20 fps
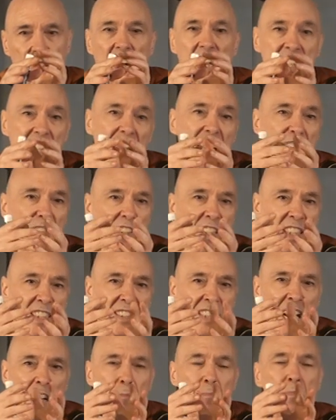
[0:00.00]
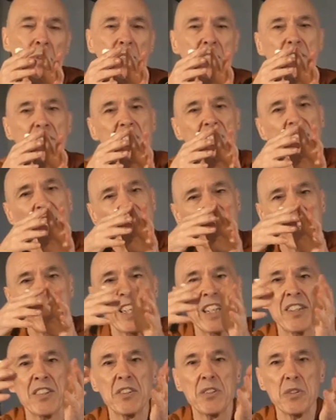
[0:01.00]
I gave the example of
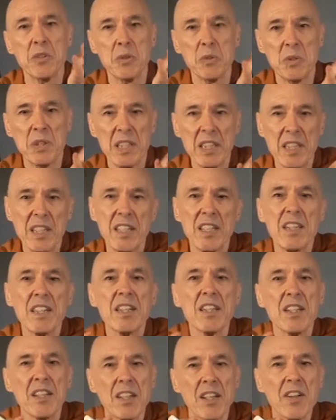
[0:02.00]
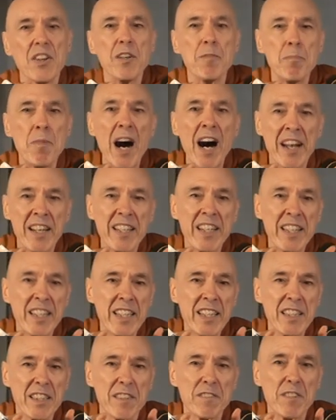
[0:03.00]
attending to the body,
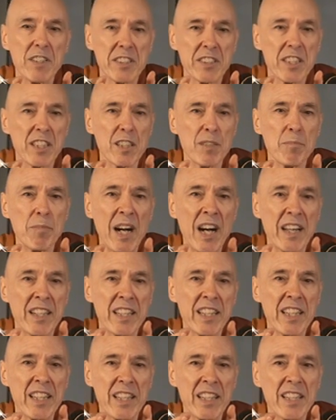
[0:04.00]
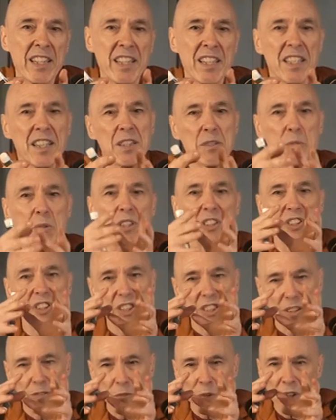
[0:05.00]
the physical body,
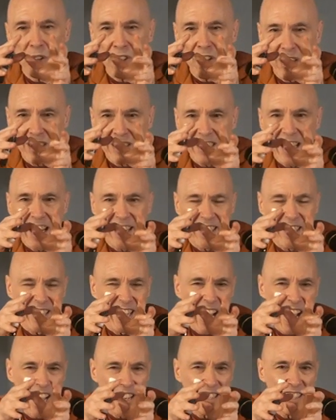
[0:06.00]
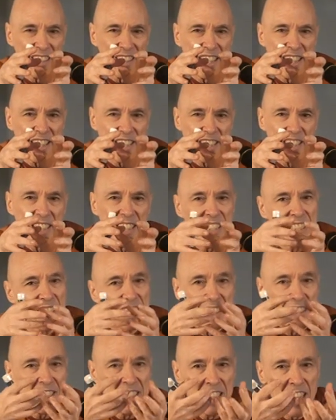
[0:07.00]
which if one looks at it analytically,
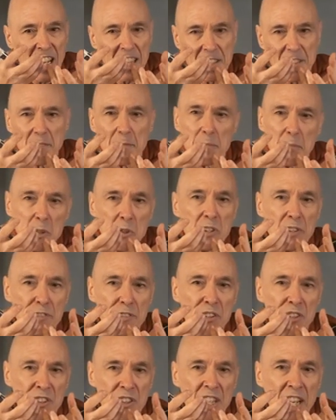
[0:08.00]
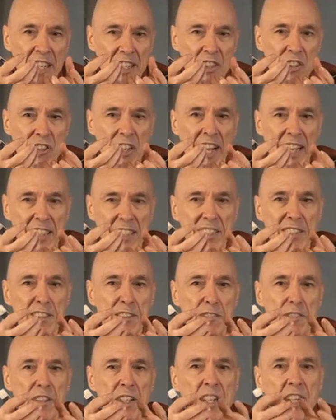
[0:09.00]
it's not beautiful, not
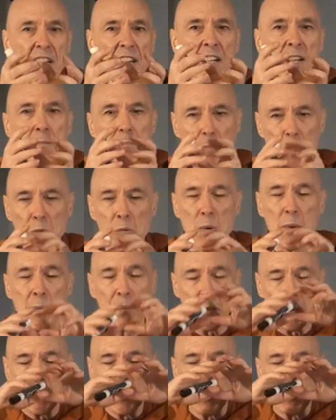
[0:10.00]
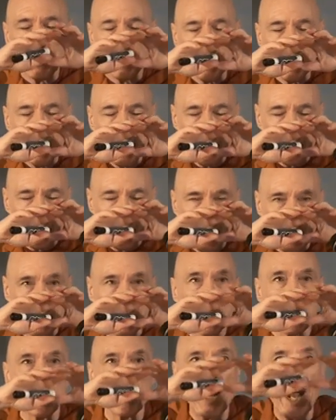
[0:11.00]
attractive, but if one
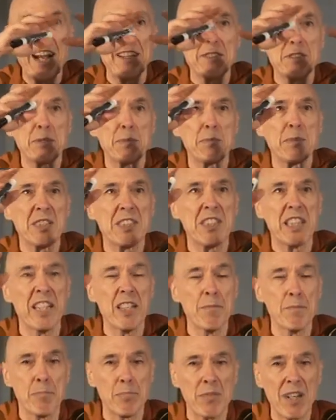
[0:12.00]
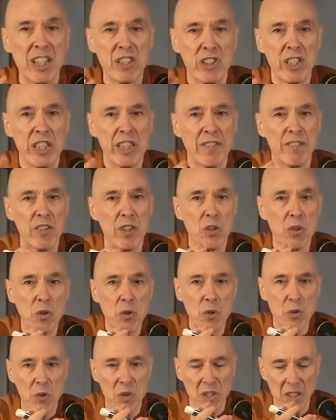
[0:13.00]
grasps the impression of the
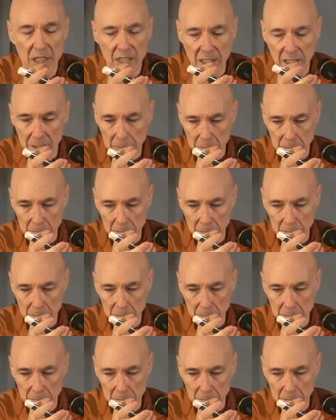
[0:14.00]
whole,